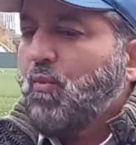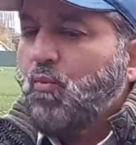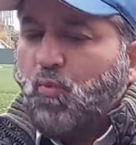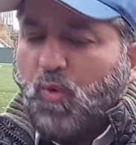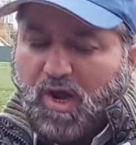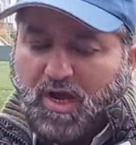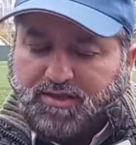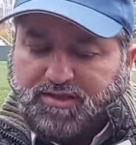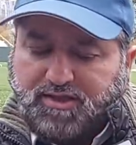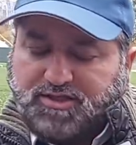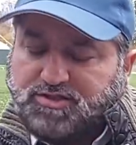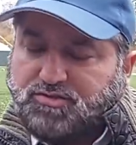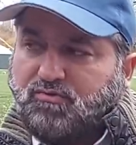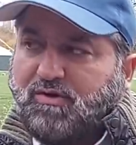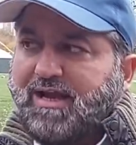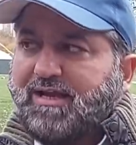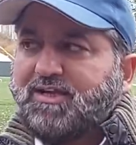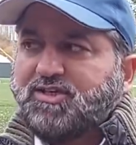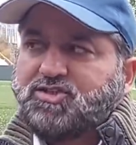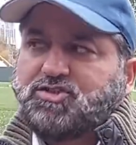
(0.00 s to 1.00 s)
Were these
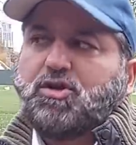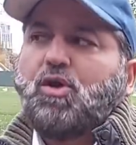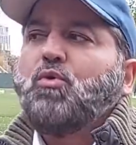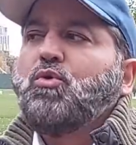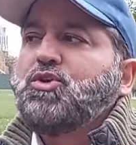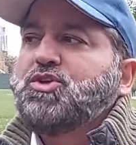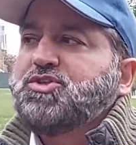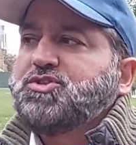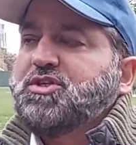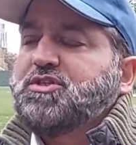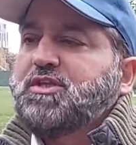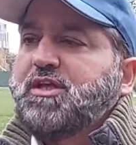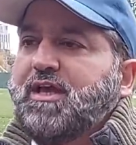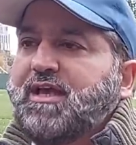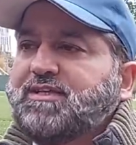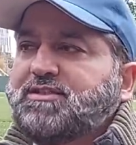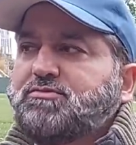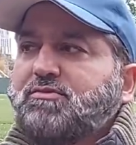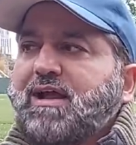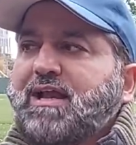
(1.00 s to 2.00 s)
really soldiers in the
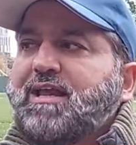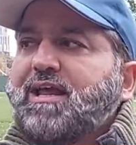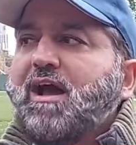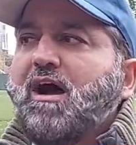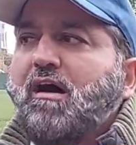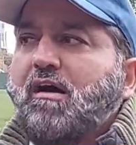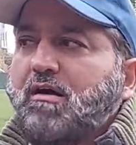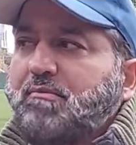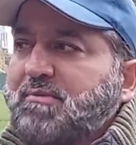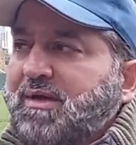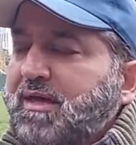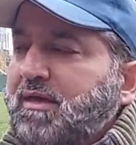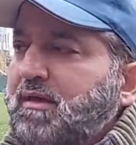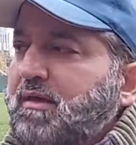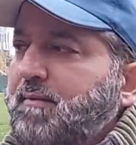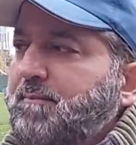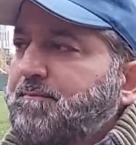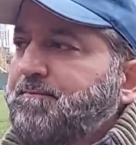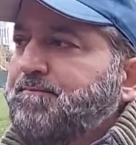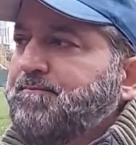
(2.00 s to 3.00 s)
Israeli army?
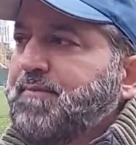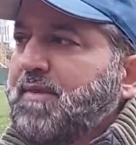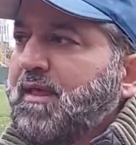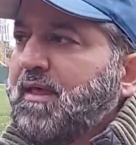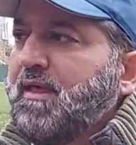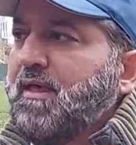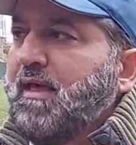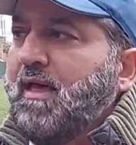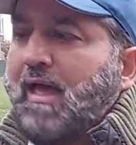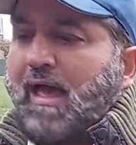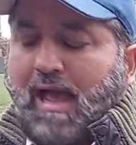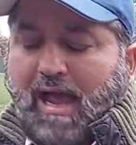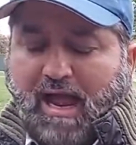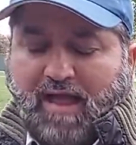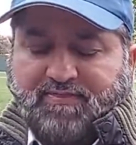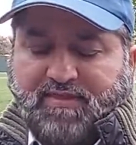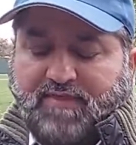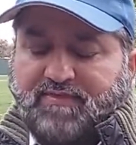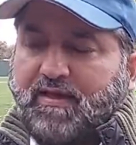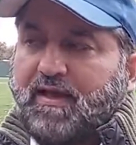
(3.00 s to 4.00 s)

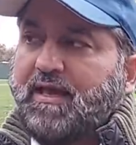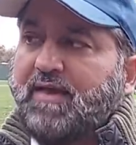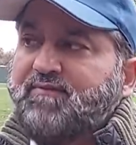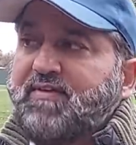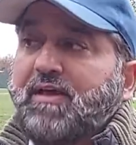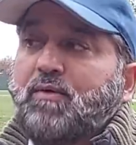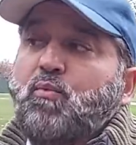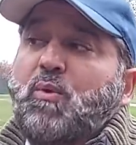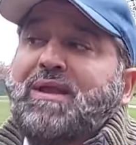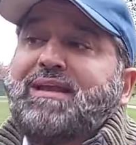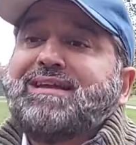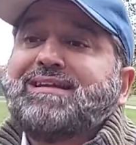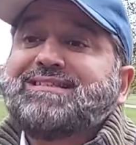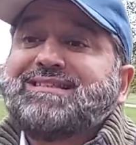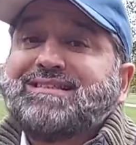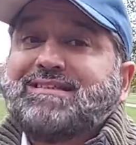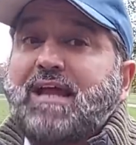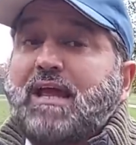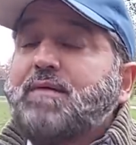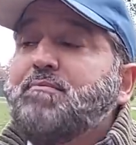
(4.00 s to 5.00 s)
And that they're giving witness
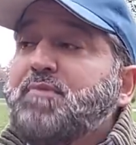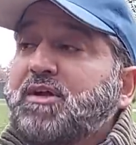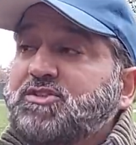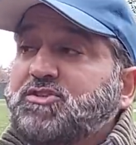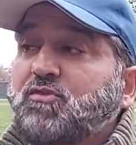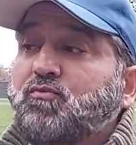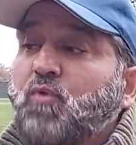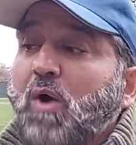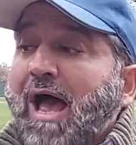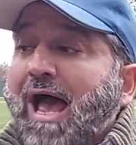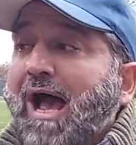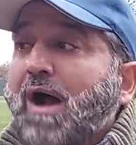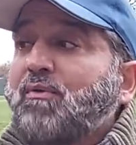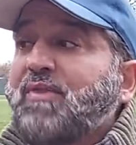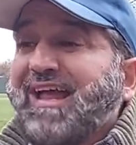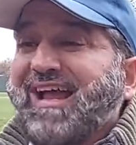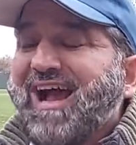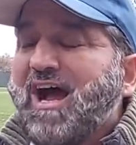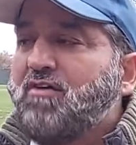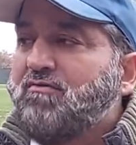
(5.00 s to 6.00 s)
statements of how
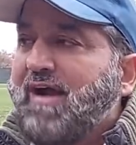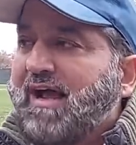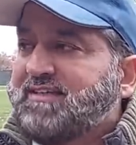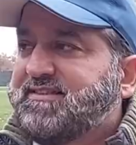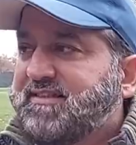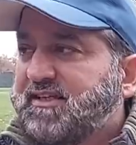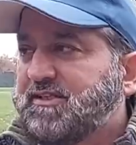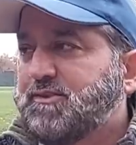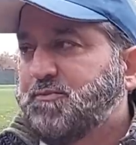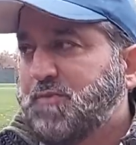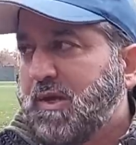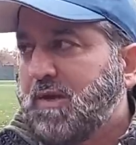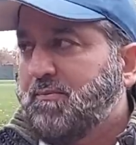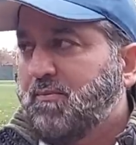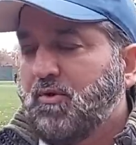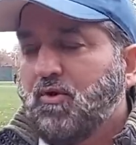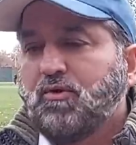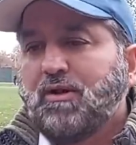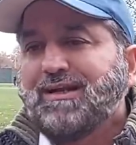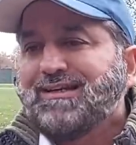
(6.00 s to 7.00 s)
they harass these
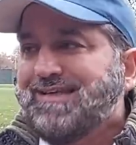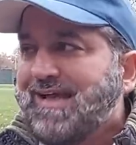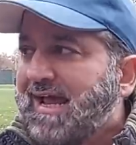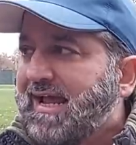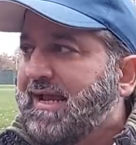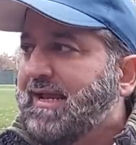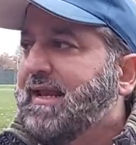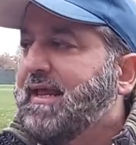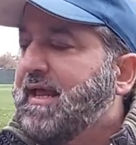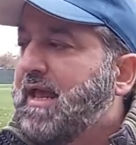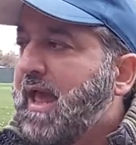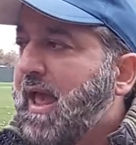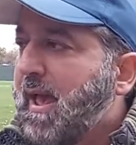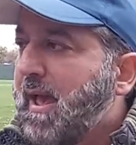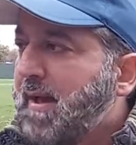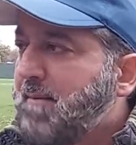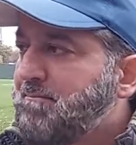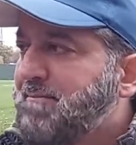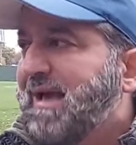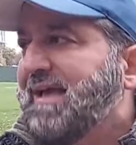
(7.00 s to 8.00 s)
people on a daily
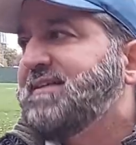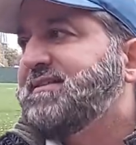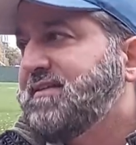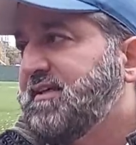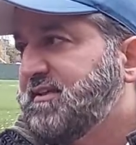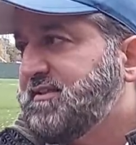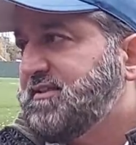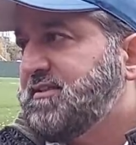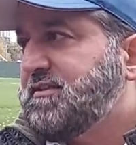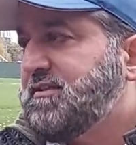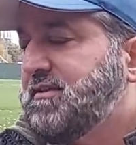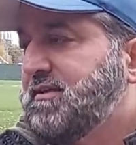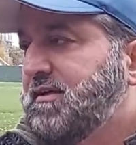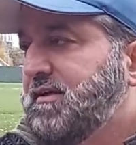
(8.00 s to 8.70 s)
basis.